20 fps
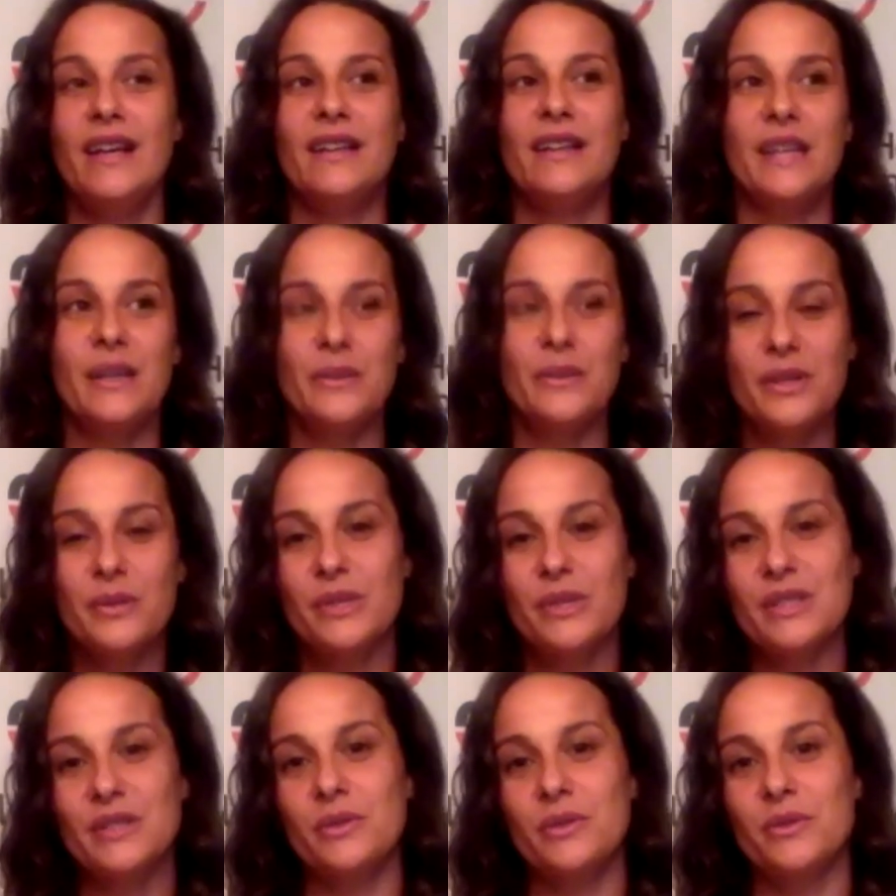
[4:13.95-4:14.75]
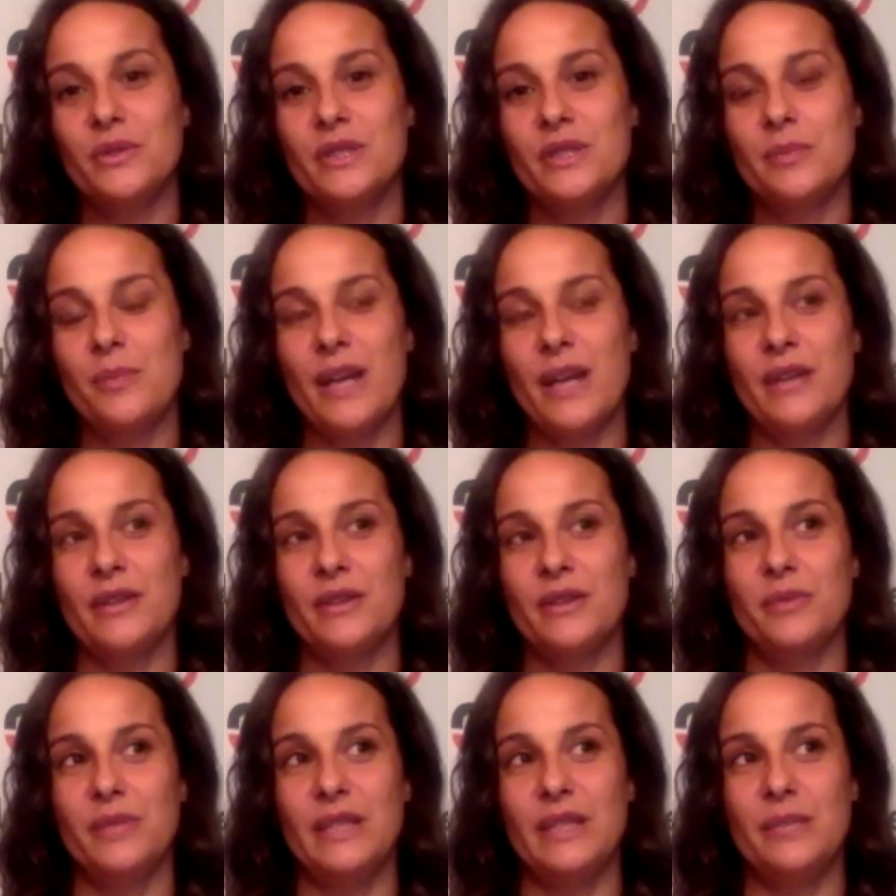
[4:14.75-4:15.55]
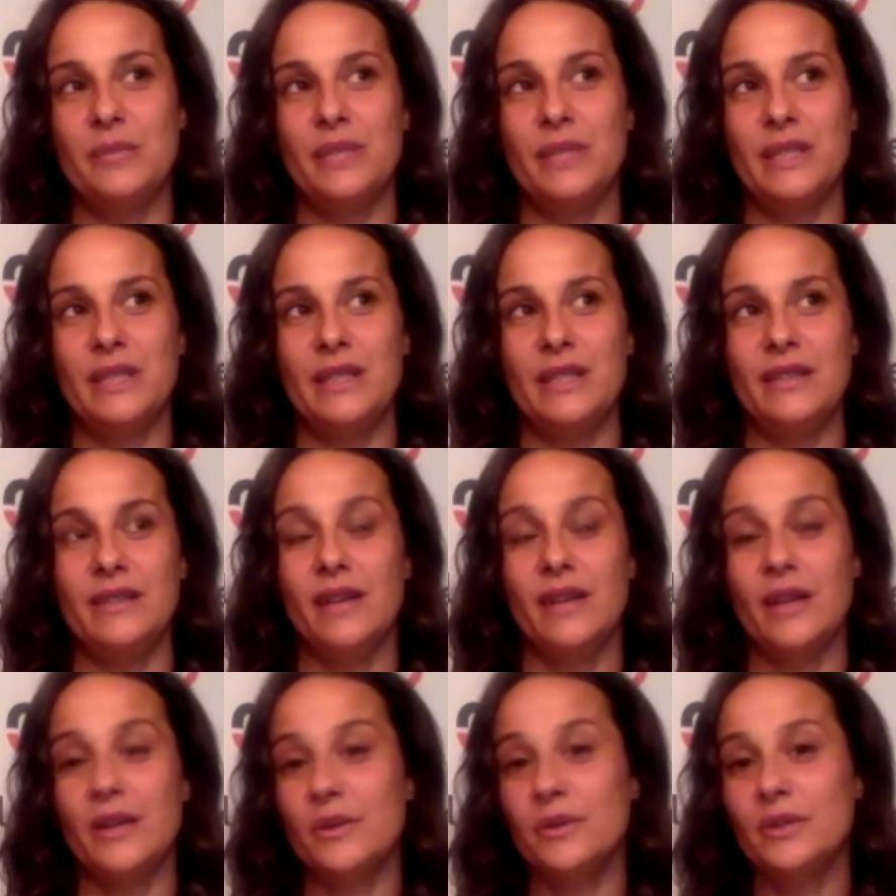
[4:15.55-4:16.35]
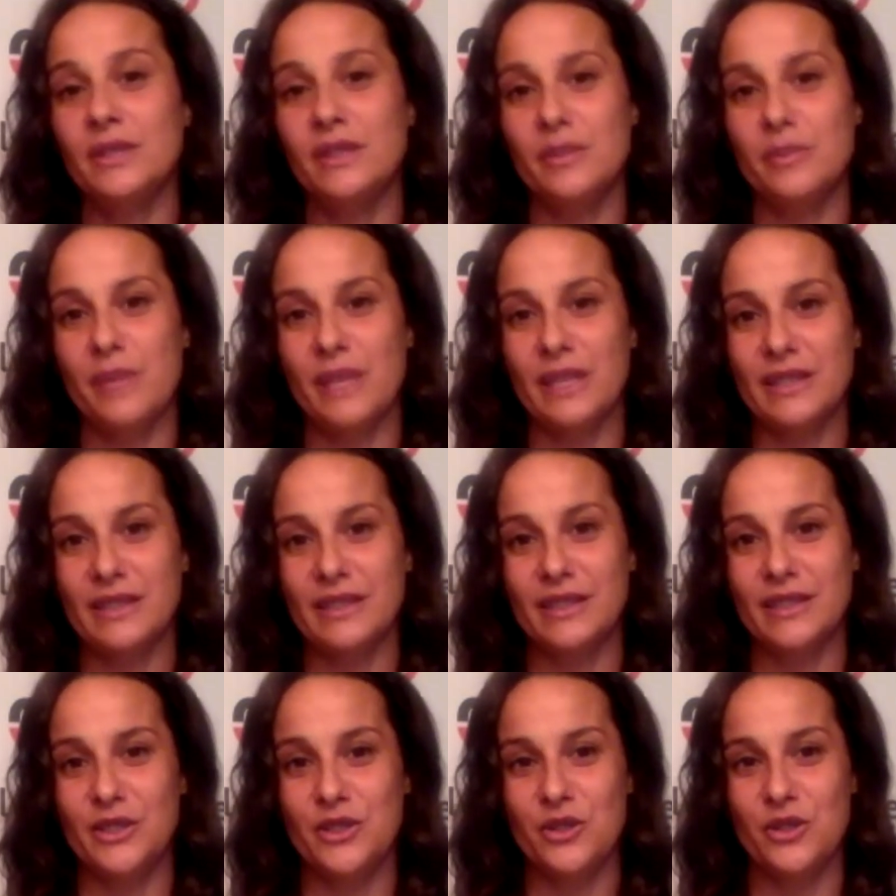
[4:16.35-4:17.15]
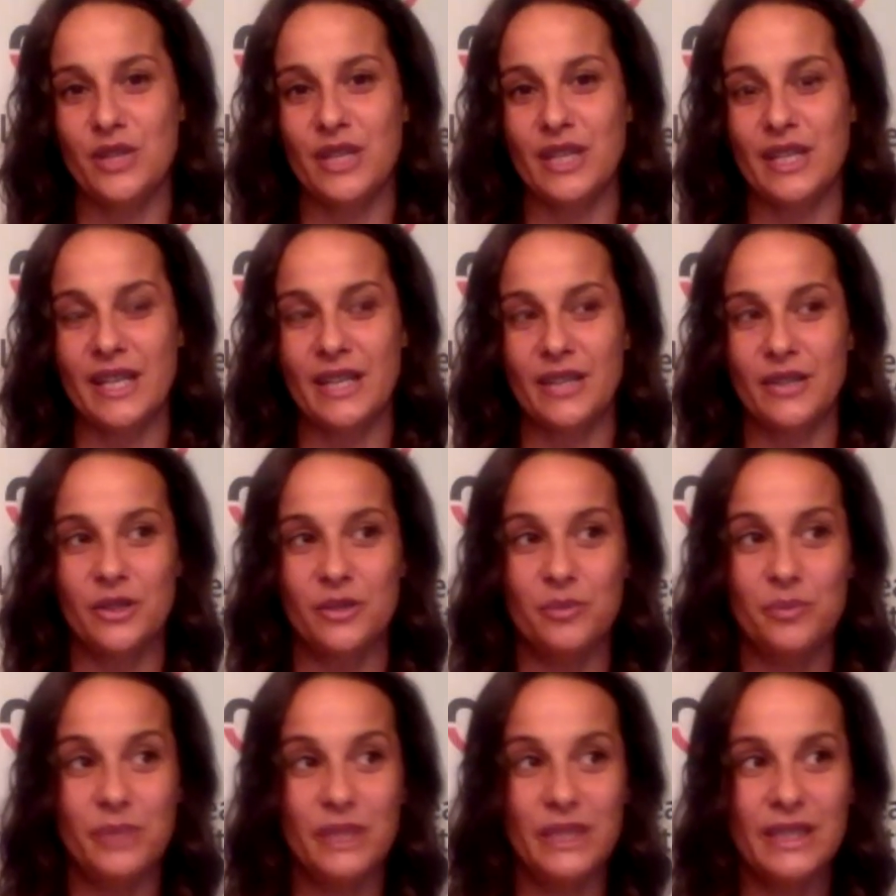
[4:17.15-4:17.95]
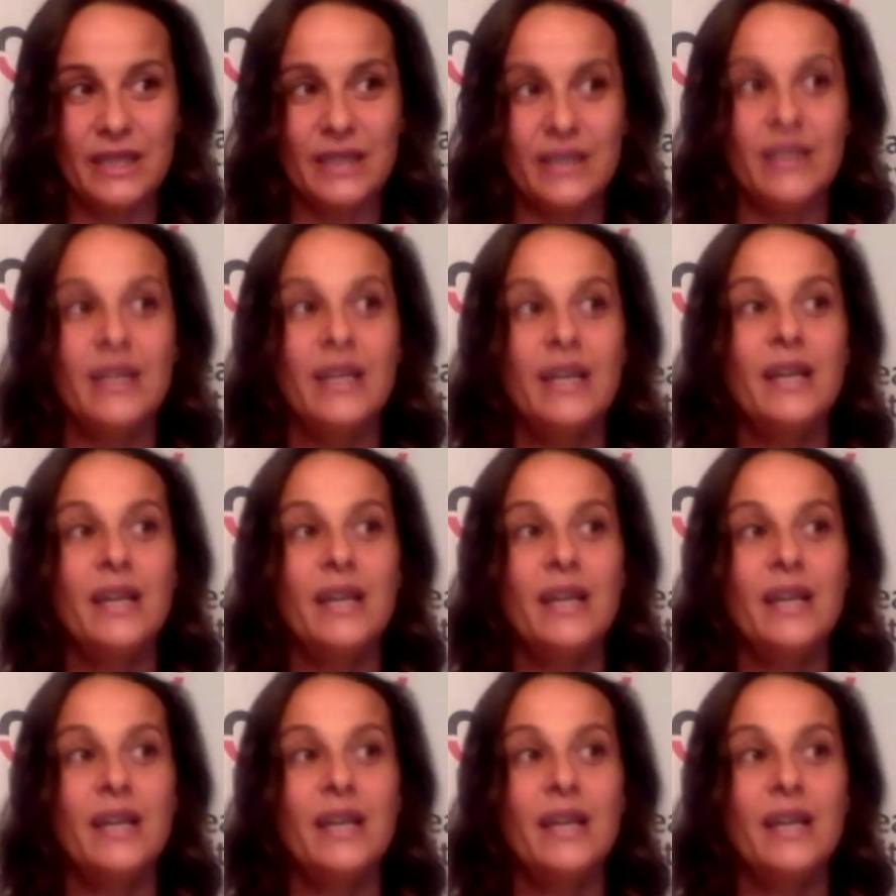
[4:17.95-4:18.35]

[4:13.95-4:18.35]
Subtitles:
They were the ones who inspired me to be not only the best teacher that I could be,